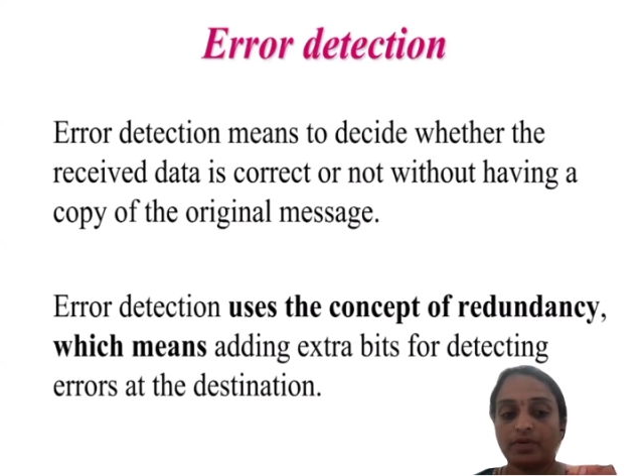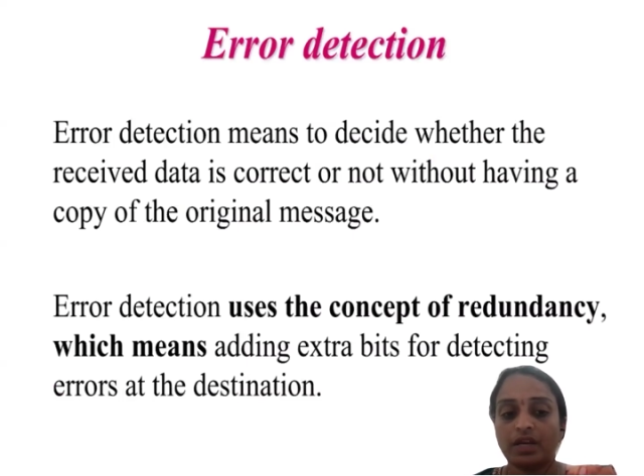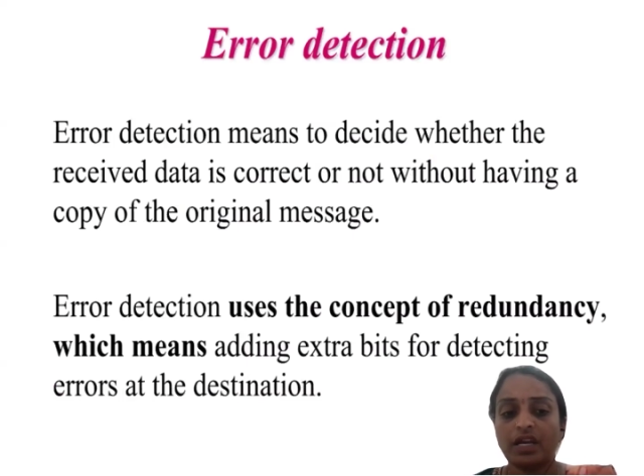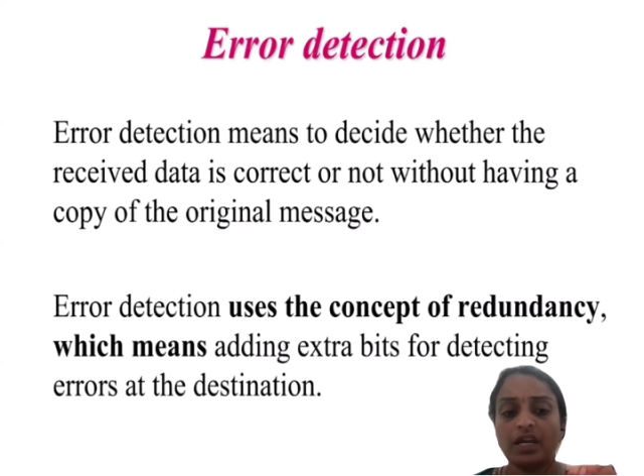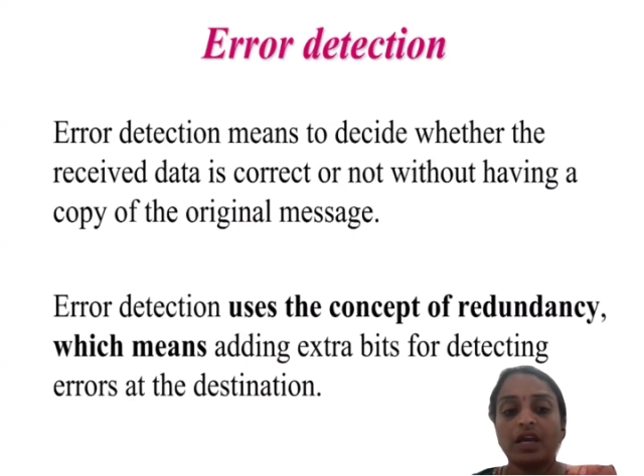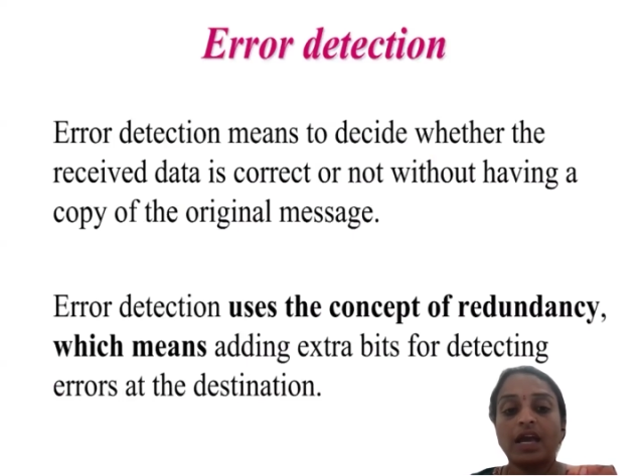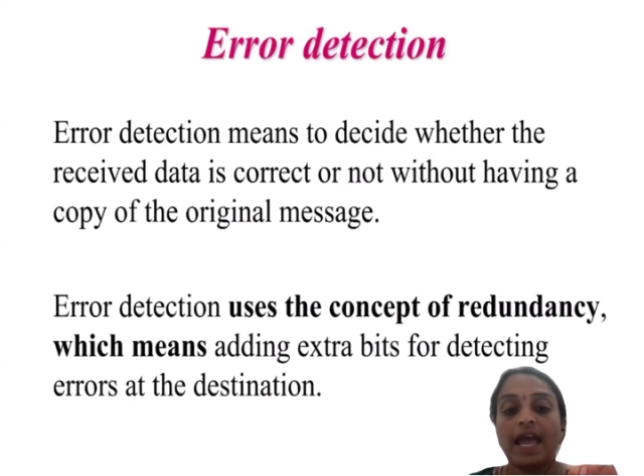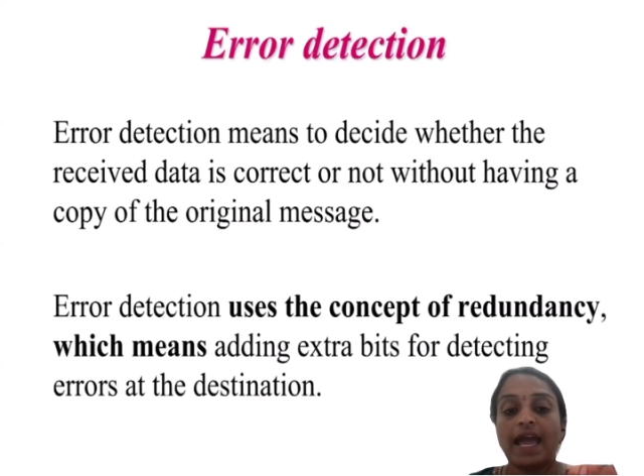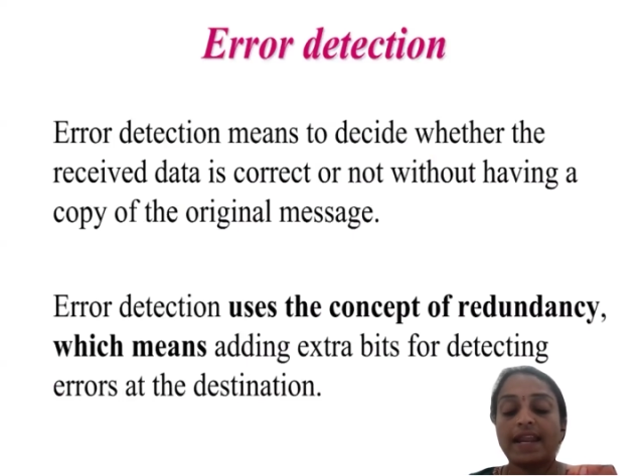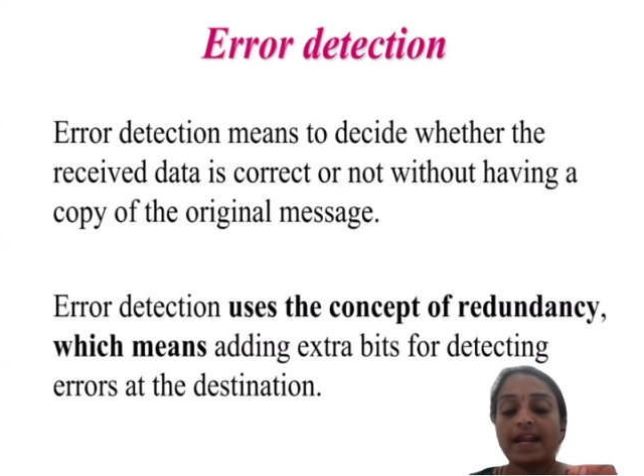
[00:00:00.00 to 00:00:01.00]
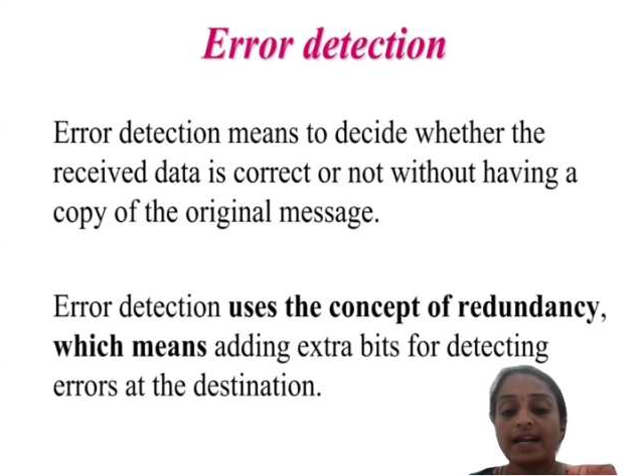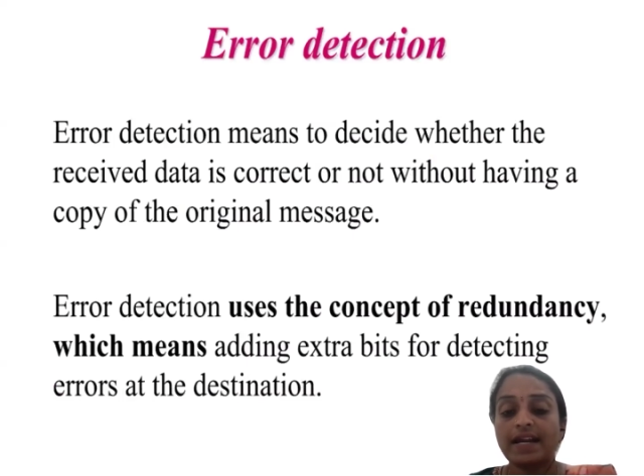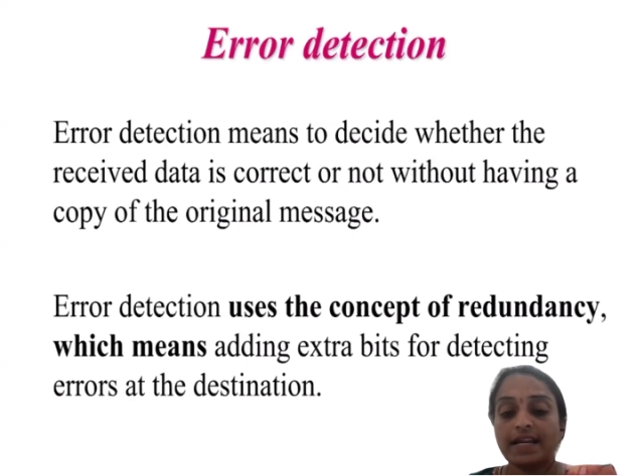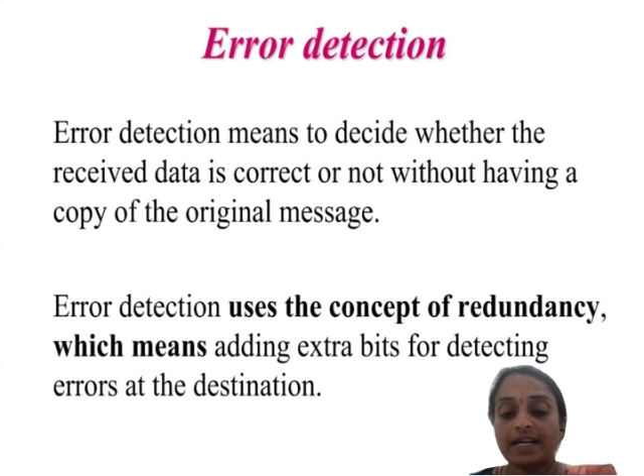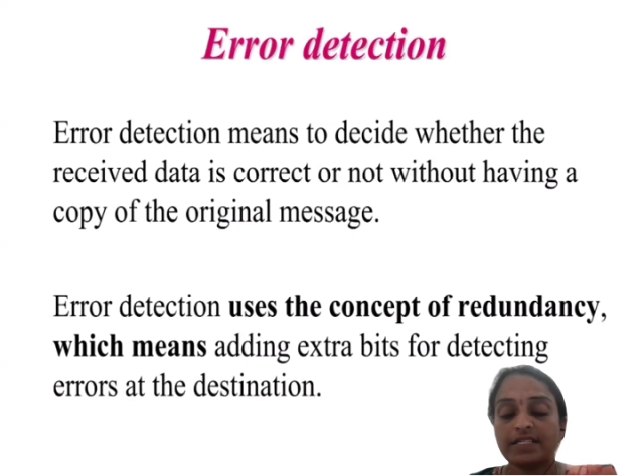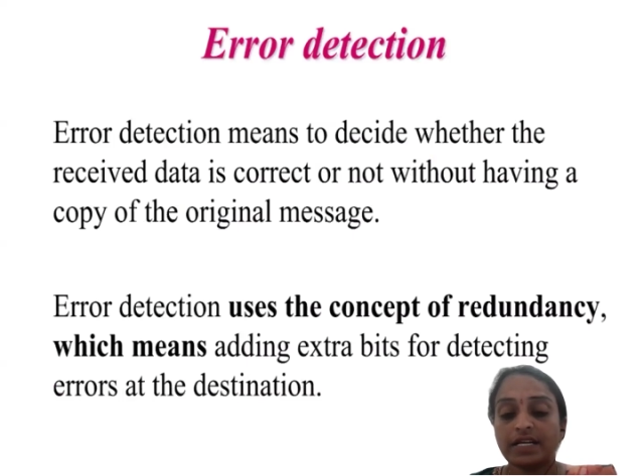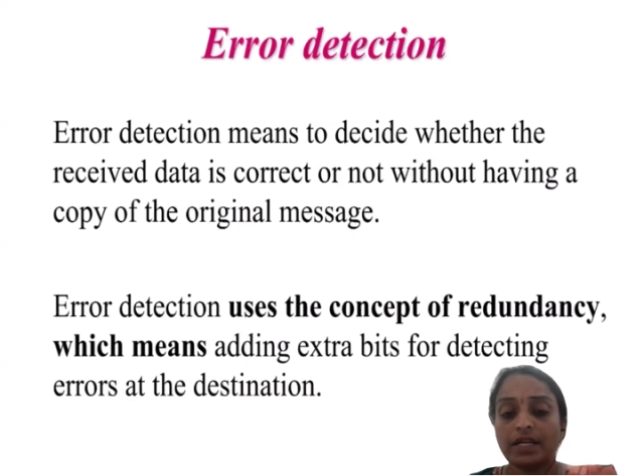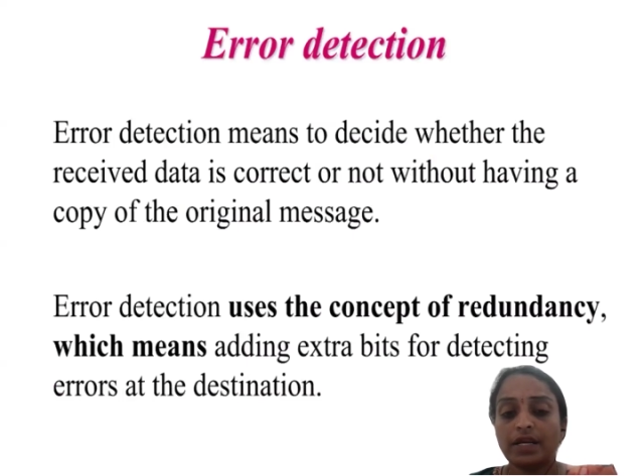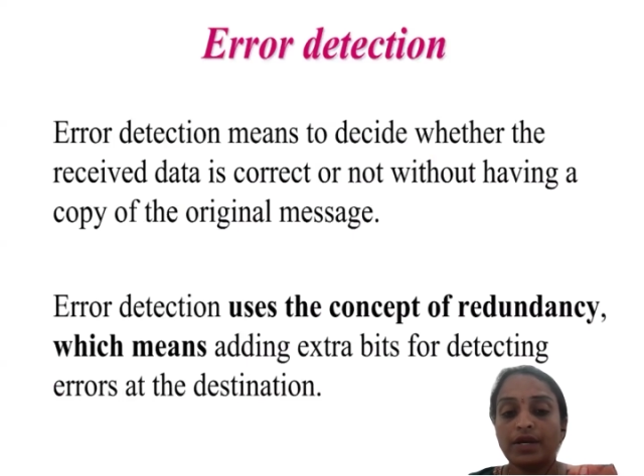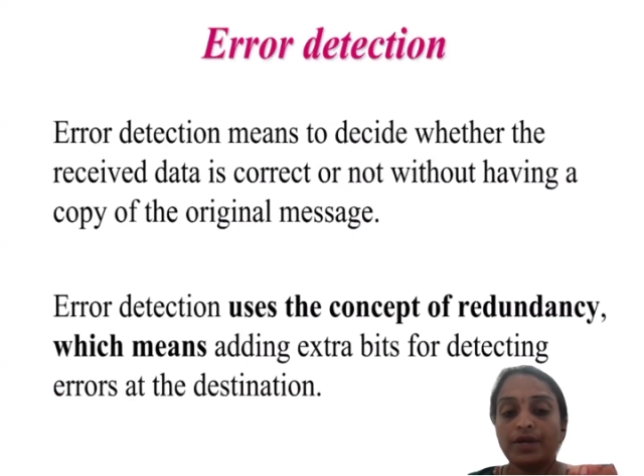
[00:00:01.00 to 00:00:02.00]
Okay. Error
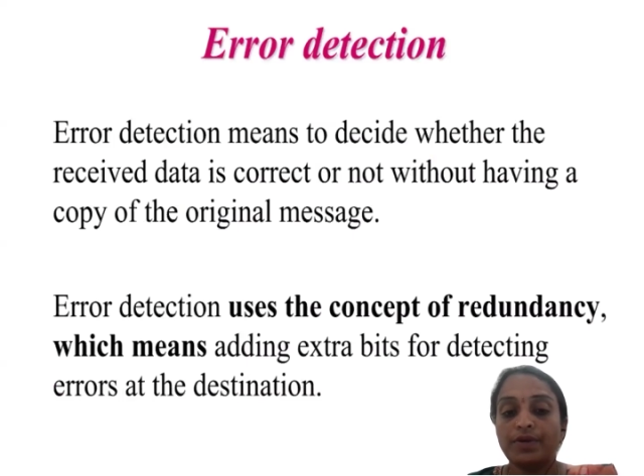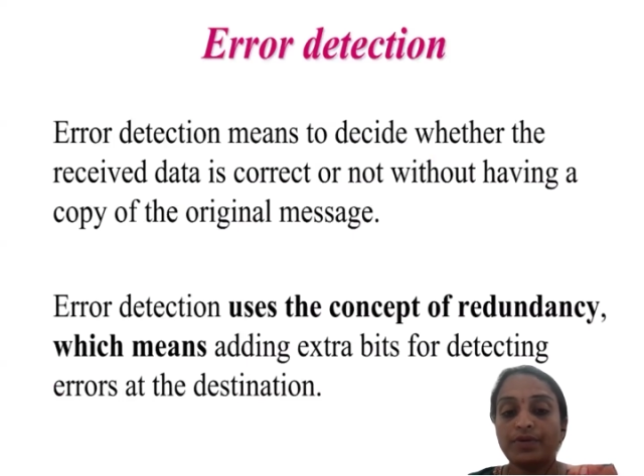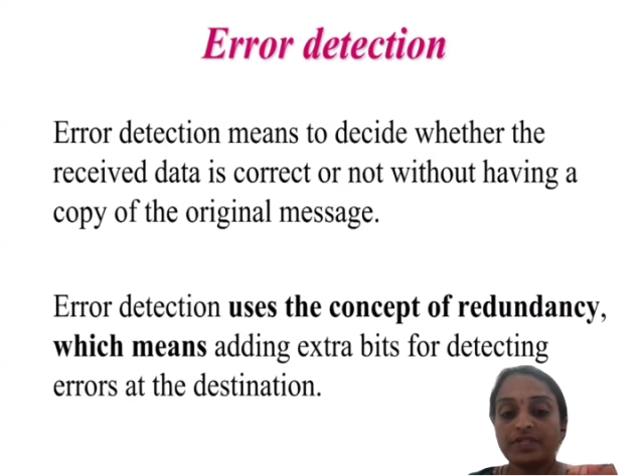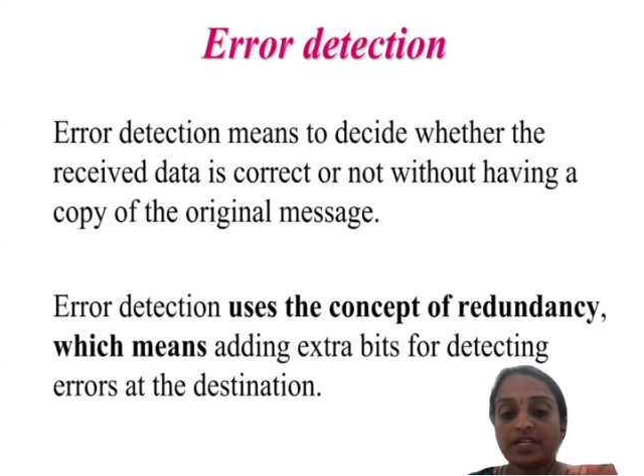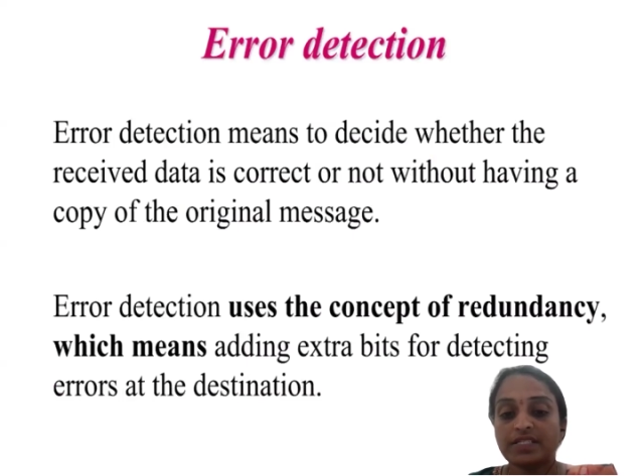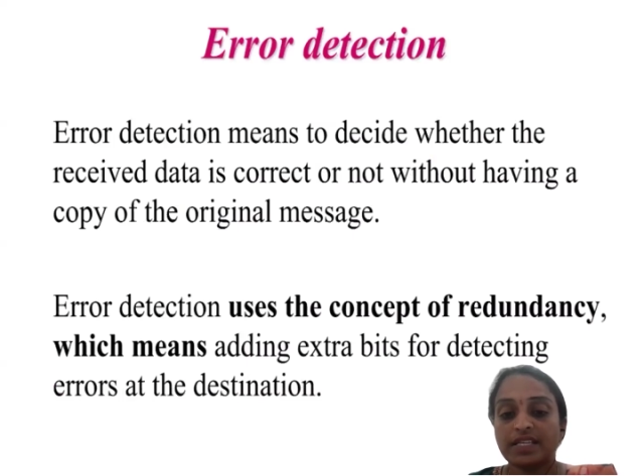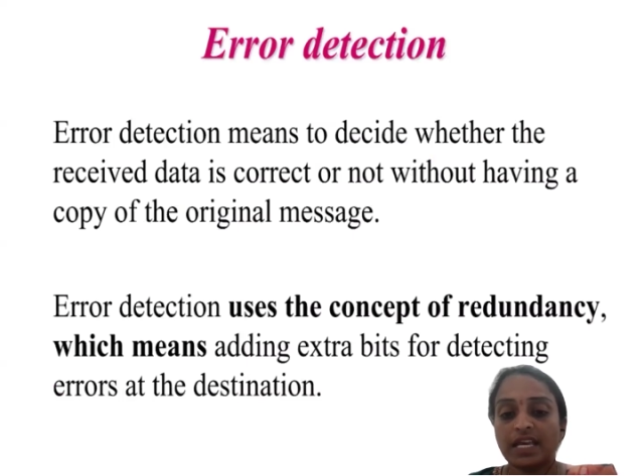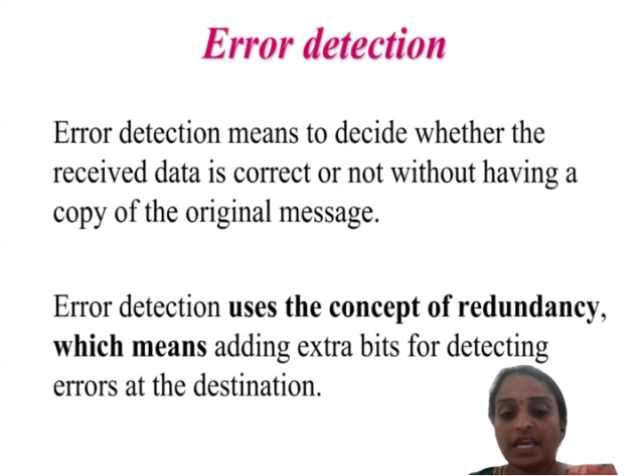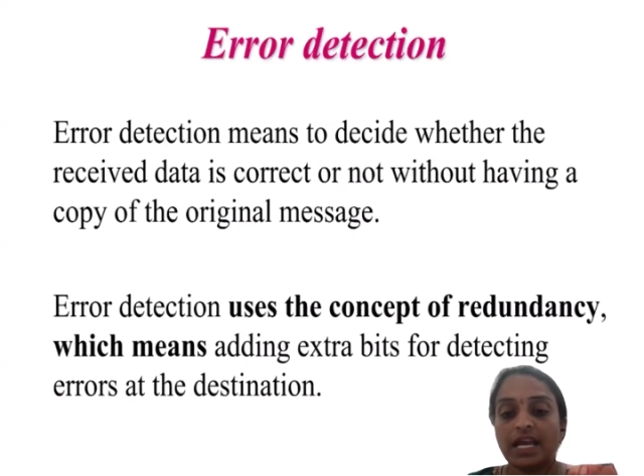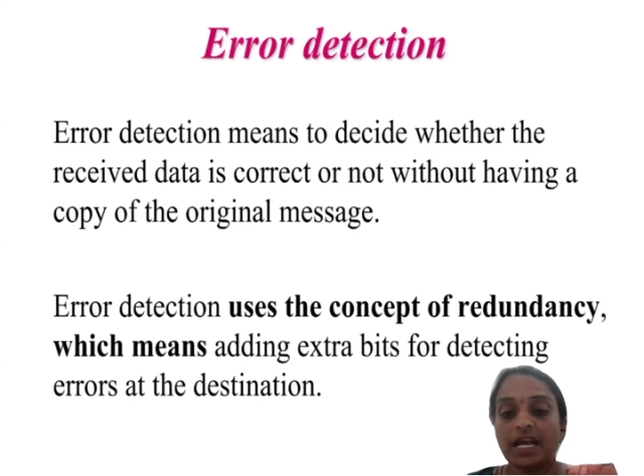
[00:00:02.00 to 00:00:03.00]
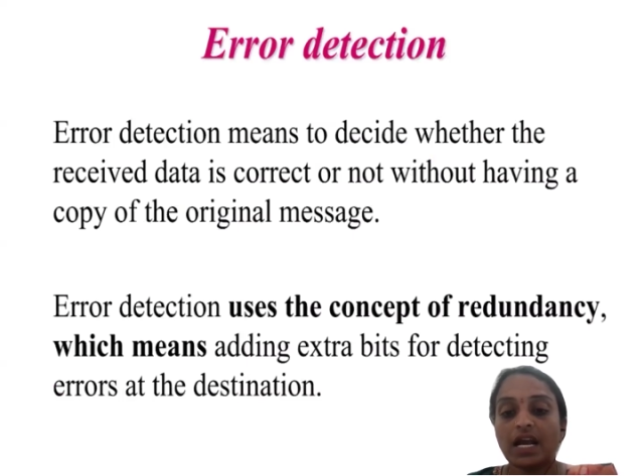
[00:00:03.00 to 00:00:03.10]
detection uses the